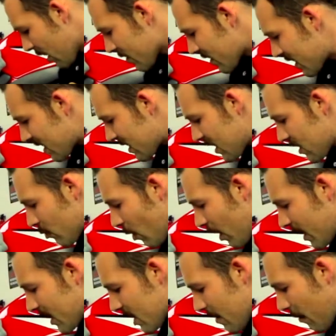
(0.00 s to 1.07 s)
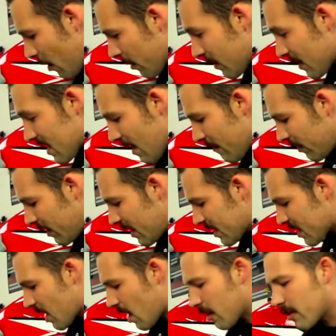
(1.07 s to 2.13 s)
Now since this one is the part that's heavily
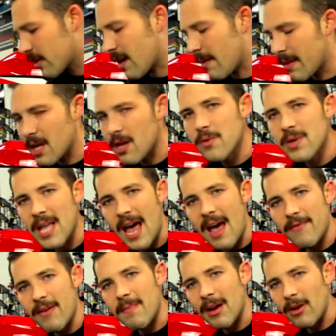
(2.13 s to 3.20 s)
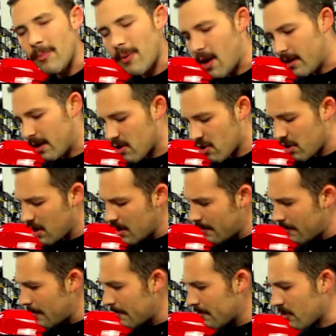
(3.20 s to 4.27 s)
discolored, I'm going to use the heavy metal polish.
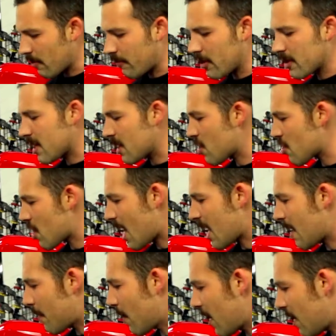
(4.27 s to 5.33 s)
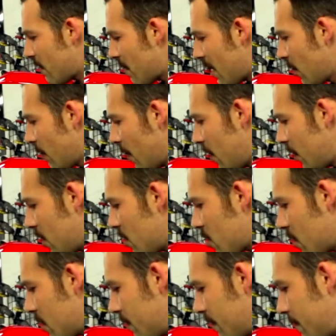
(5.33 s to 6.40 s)
So first let's shake up our heavy metal
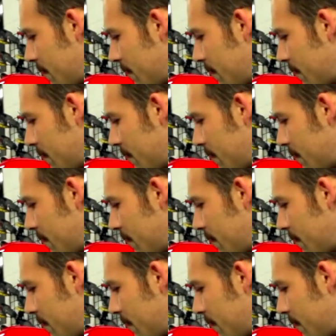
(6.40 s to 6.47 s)
polish.